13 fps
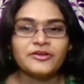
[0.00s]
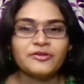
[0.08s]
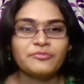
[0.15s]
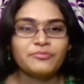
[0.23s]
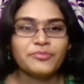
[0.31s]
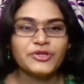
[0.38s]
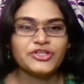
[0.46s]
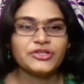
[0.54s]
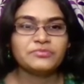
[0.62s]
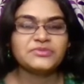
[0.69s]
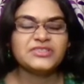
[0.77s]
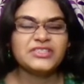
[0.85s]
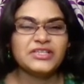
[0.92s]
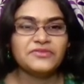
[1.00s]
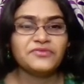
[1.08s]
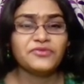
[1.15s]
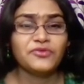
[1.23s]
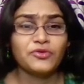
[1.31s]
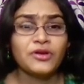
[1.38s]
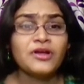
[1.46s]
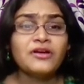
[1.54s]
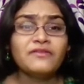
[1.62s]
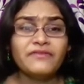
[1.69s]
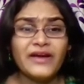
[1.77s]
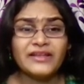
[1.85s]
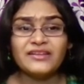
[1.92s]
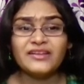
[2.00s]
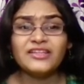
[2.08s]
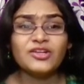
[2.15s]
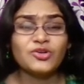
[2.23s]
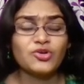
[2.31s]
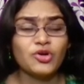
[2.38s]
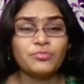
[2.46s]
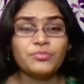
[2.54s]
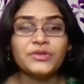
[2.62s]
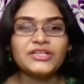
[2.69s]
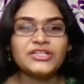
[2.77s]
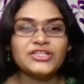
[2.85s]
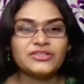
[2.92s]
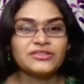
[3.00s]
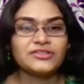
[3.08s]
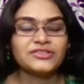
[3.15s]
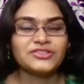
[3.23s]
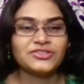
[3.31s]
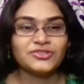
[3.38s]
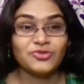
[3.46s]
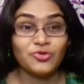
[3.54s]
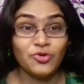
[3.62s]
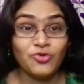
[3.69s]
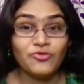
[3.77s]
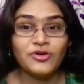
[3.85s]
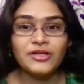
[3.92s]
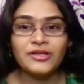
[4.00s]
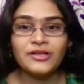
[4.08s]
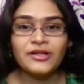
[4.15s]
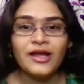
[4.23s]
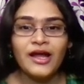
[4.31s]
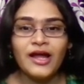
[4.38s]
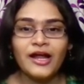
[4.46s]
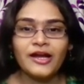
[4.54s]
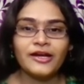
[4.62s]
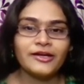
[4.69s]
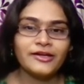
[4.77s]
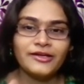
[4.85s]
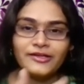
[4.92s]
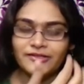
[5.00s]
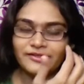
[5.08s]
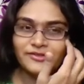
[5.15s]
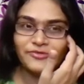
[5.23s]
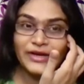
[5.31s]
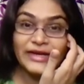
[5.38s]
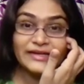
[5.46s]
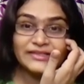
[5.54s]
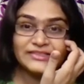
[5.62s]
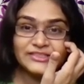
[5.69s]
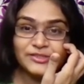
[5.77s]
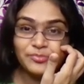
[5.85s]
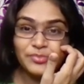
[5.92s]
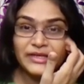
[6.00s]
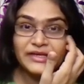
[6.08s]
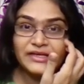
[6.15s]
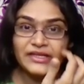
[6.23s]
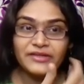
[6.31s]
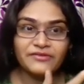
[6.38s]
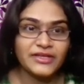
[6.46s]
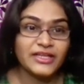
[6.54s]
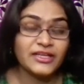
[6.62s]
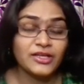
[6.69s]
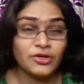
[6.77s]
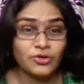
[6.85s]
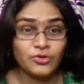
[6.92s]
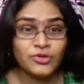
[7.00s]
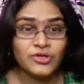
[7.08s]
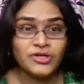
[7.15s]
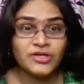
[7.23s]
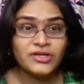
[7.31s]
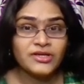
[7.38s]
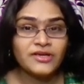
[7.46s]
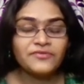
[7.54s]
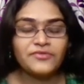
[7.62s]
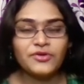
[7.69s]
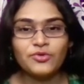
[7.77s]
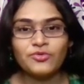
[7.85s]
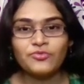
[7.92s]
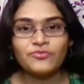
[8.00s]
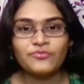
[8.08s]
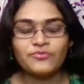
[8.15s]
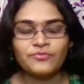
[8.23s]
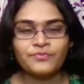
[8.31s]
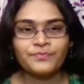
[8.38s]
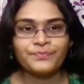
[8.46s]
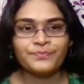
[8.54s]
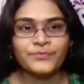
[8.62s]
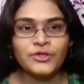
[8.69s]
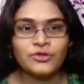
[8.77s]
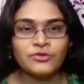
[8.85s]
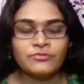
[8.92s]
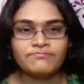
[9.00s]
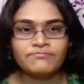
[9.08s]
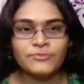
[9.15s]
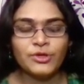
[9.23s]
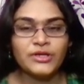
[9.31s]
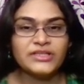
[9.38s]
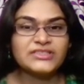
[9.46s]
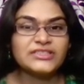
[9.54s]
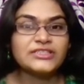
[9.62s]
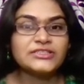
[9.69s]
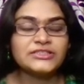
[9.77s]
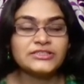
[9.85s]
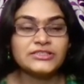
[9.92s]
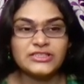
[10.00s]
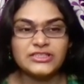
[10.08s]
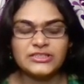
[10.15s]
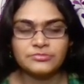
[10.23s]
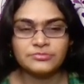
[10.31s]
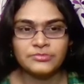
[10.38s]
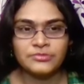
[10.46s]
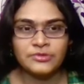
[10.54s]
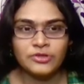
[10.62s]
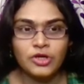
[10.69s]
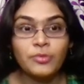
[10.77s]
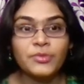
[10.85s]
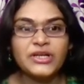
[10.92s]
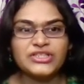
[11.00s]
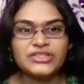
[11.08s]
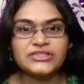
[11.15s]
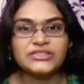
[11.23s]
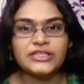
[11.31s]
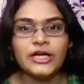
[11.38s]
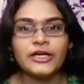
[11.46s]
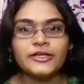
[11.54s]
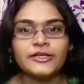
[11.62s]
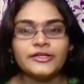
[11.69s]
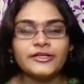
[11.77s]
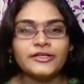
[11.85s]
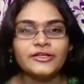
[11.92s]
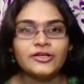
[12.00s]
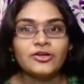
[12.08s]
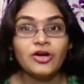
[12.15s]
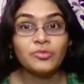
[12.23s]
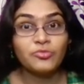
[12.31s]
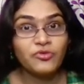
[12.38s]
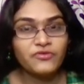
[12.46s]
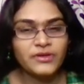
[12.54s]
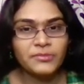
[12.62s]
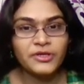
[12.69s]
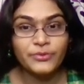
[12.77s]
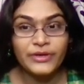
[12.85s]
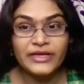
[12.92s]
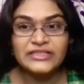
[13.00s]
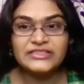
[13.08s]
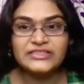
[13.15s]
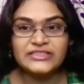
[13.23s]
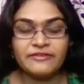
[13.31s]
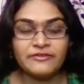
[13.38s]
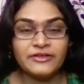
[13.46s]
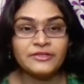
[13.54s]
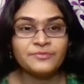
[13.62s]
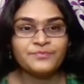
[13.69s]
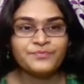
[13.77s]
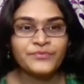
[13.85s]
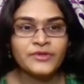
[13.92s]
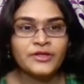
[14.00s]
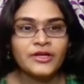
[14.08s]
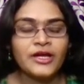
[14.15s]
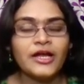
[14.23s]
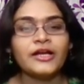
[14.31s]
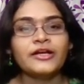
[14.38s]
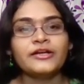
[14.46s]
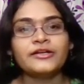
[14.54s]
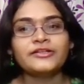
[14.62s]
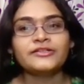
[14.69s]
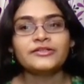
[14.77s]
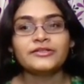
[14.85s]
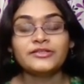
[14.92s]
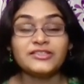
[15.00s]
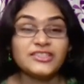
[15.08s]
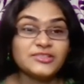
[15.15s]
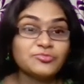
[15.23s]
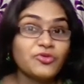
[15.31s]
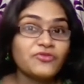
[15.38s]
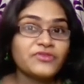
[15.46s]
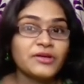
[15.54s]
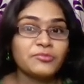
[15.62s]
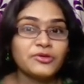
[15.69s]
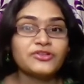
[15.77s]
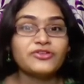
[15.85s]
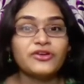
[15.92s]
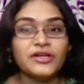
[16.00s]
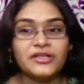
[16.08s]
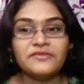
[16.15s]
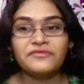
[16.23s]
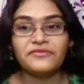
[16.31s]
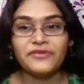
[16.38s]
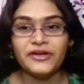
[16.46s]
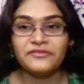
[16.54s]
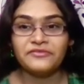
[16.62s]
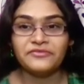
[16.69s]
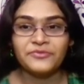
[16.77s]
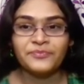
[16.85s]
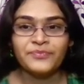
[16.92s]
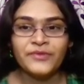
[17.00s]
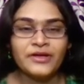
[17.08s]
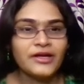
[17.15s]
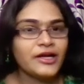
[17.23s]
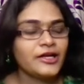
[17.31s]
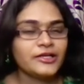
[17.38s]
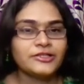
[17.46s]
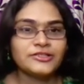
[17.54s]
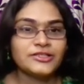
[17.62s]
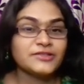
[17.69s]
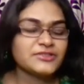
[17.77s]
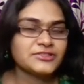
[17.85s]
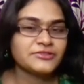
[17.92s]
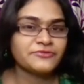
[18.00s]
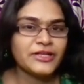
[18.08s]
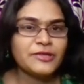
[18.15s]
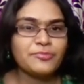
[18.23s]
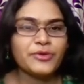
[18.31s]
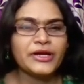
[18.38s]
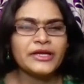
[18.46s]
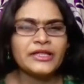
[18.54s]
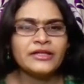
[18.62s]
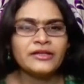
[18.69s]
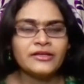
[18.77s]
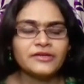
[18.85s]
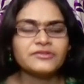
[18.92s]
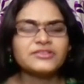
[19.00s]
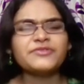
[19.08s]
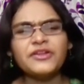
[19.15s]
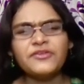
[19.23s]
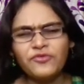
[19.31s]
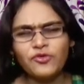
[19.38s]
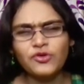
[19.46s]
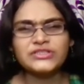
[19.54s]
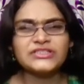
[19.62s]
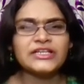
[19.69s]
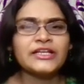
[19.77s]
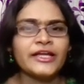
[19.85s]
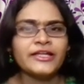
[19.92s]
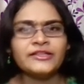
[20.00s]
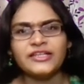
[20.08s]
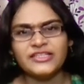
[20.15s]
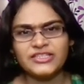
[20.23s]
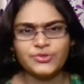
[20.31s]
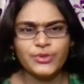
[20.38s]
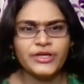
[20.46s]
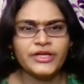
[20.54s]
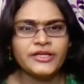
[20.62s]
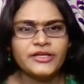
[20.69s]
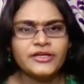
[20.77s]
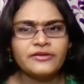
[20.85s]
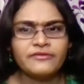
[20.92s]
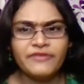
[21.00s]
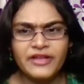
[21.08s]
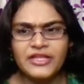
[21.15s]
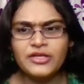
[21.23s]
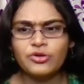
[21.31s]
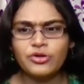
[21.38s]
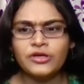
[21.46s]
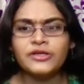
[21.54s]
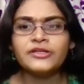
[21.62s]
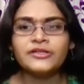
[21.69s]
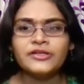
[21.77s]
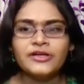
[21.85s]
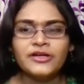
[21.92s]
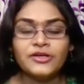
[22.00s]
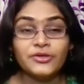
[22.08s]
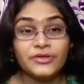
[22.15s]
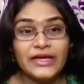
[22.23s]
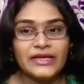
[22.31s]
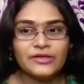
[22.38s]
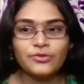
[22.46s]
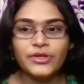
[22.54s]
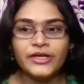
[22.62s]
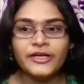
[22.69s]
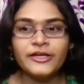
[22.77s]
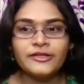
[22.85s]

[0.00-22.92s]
Bishop c4. Finally, the combination is over, and white is completely winning now. If you notice this combination started on move number 27, and this is move number 35, and it was a very pretty, it was very forcing line. That's why very good to calculate,